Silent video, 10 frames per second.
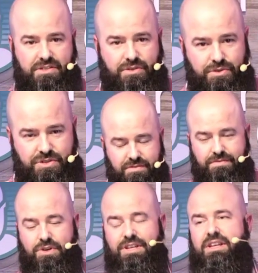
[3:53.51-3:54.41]
solution
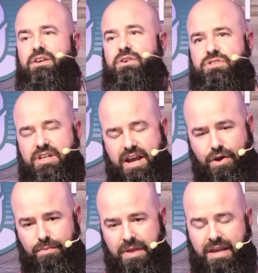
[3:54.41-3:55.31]
for years now.